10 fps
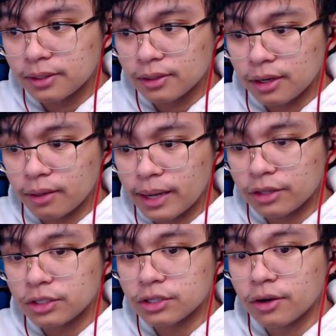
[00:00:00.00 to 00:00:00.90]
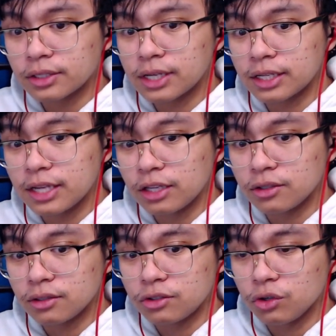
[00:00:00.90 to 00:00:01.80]
Either this arc is gonna take
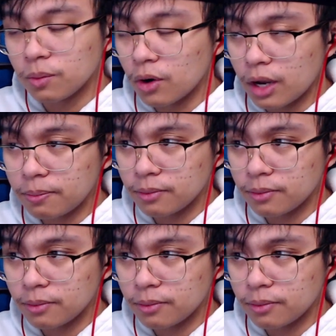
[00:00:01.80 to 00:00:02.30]
one